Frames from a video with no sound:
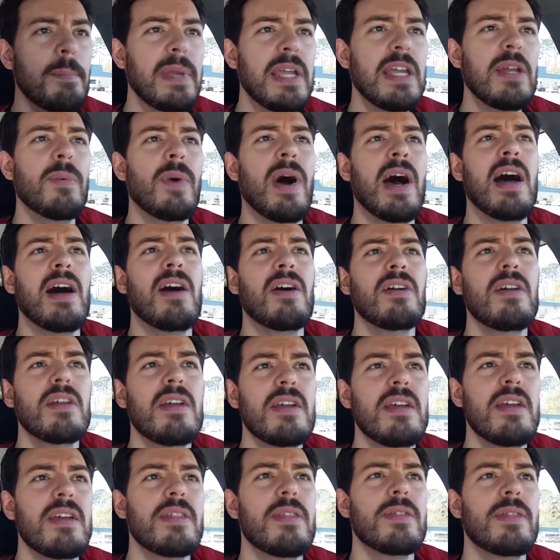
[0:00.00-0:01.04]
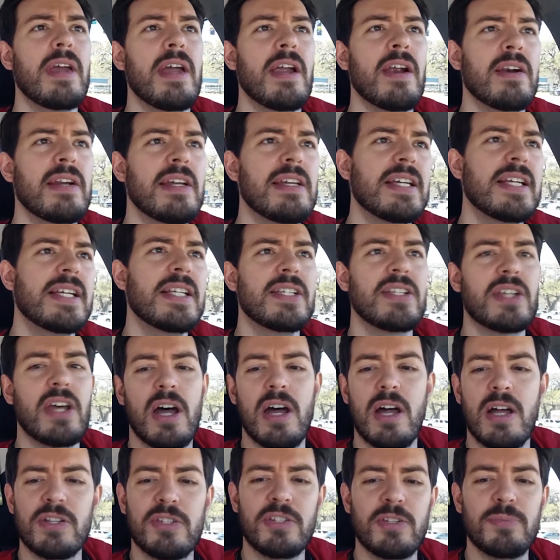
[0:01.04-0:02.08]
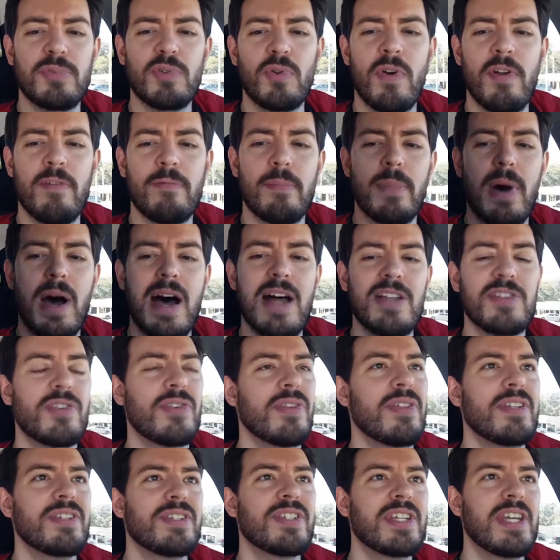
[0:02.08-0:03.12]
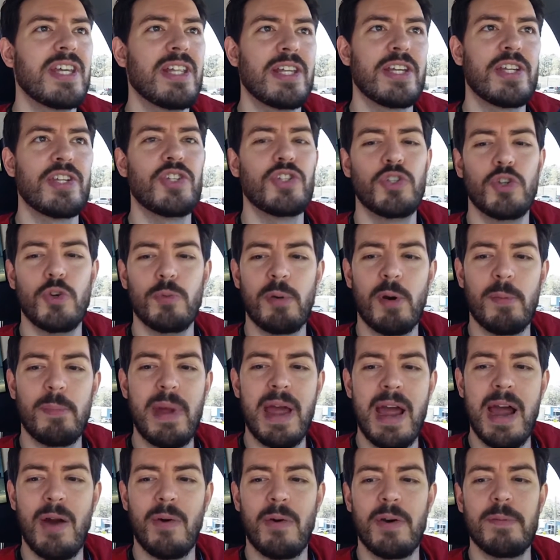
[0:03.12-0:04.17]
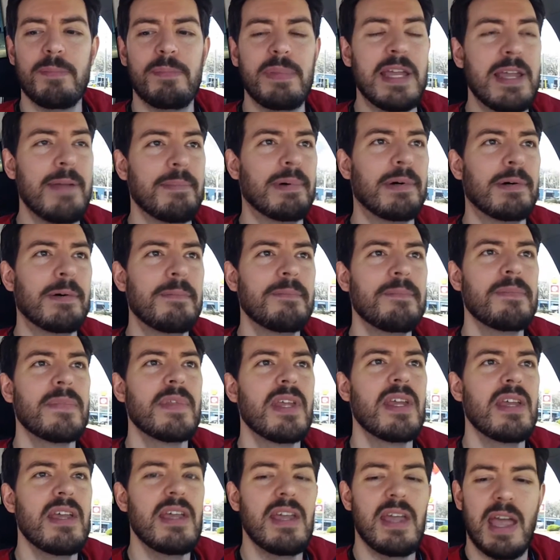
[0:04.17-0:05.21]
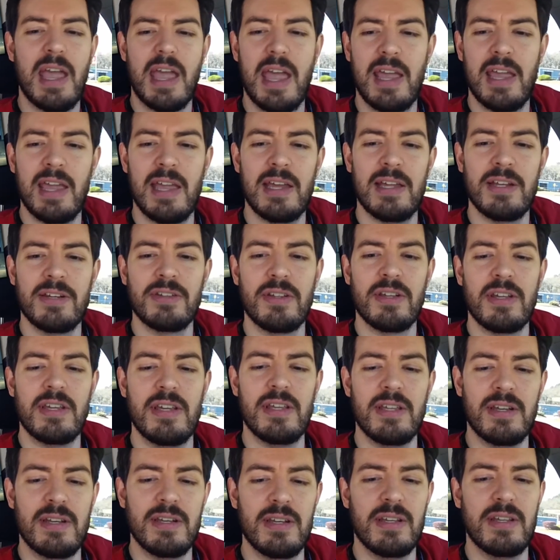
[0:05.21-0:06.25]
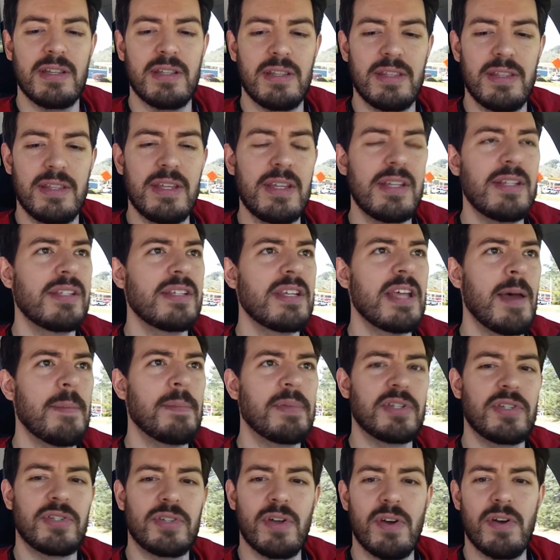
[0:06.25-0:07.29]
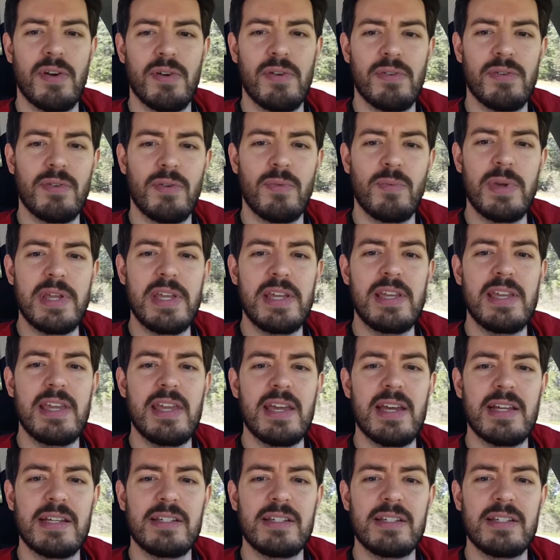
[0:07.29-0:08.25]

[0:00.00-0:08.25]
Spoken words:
Meanwhile, there is some sort of monster that's killing superpowered people. And in this episode, we